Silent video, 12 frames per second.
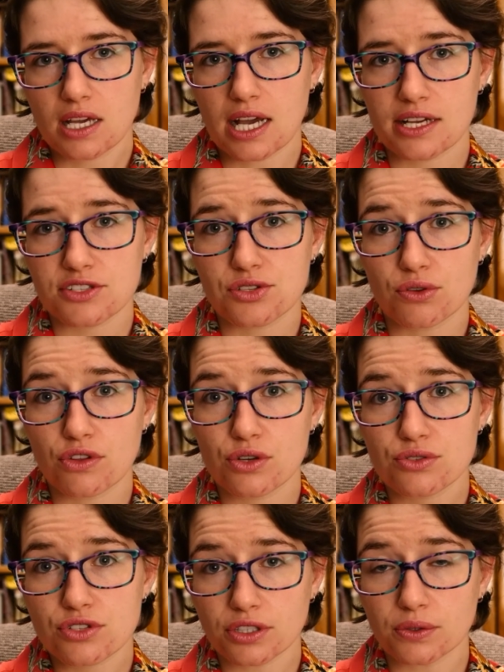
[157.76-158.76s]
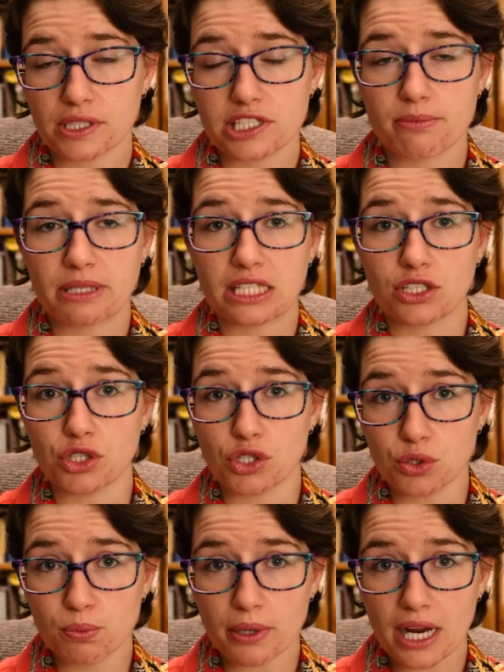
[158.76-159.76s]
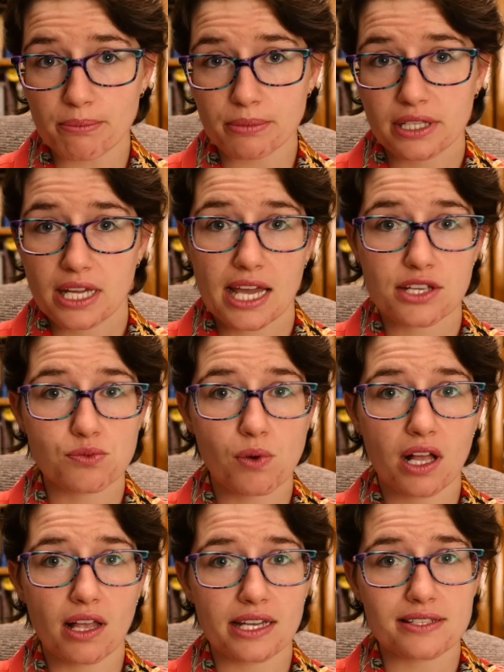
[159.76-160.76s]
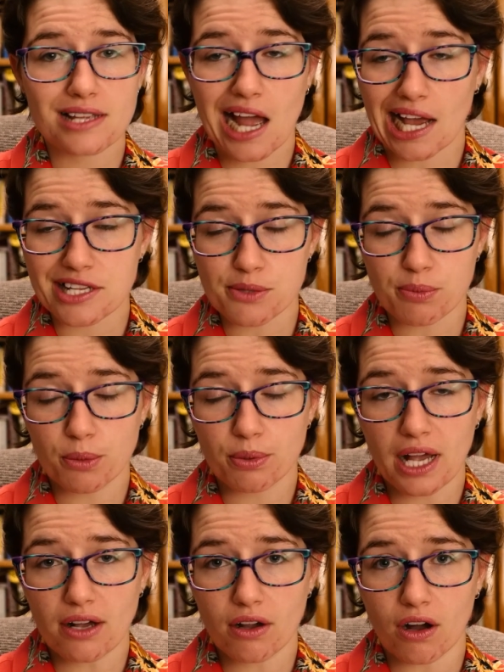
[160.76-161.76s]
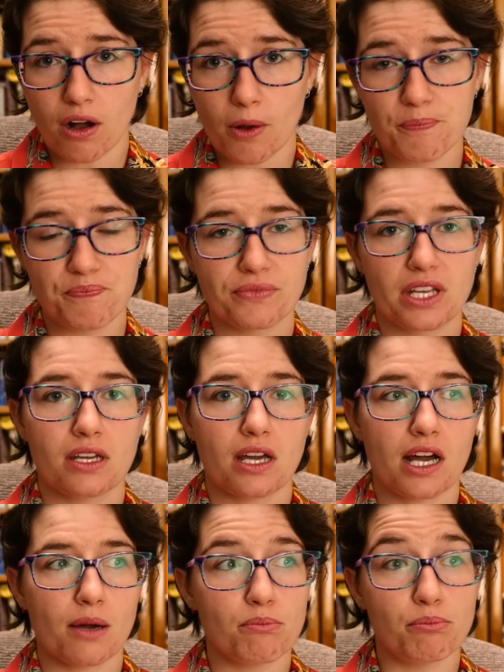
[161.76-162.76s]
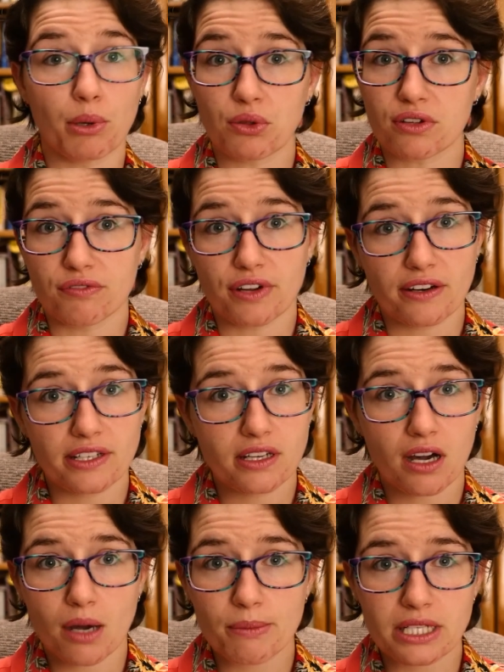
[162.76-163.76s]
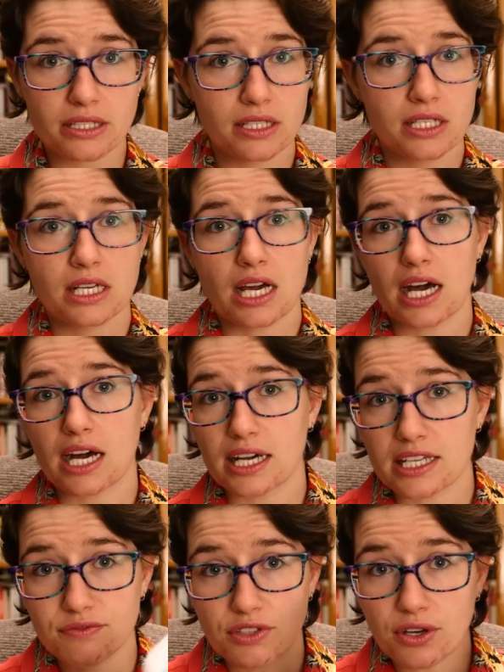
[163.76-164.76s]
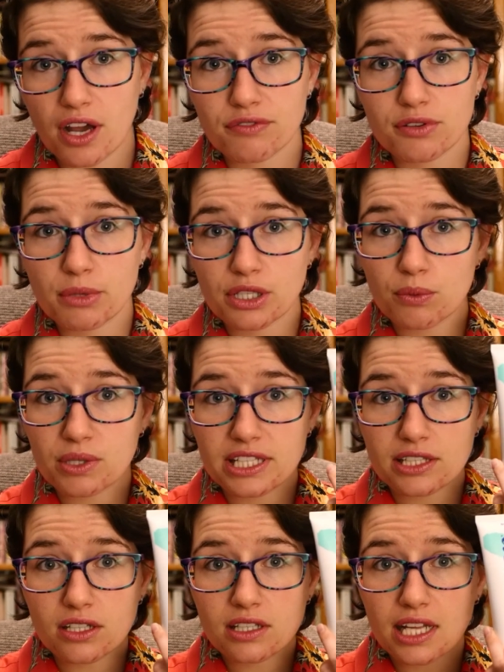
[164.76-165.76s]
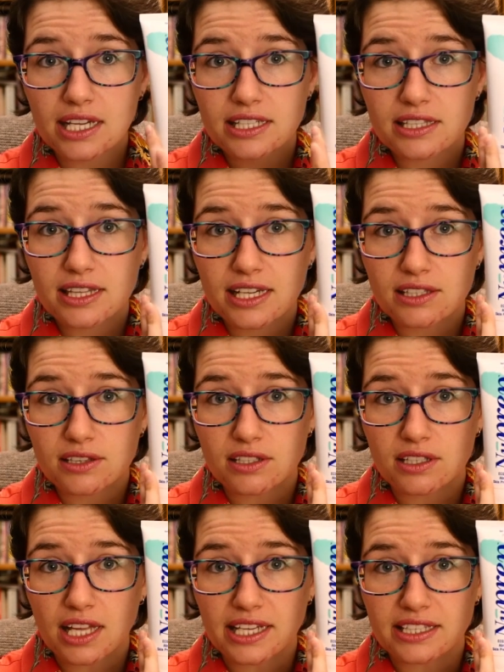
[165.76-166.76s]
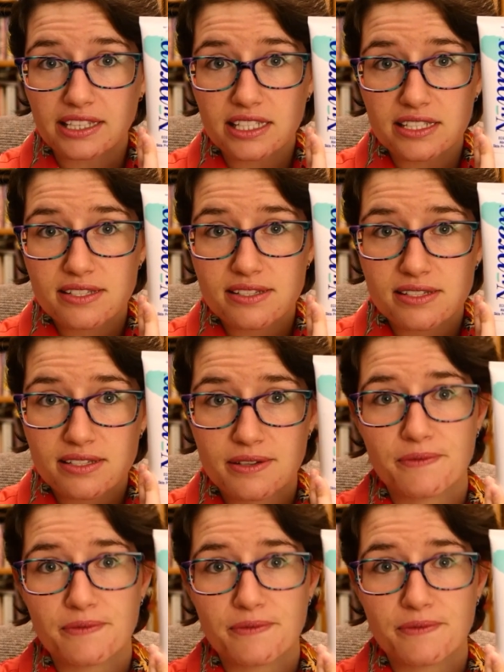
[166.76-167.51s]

So those are going to be NuPrep as well as isopropyl alcohol. Both are very common. If you're not familiar what they look like this.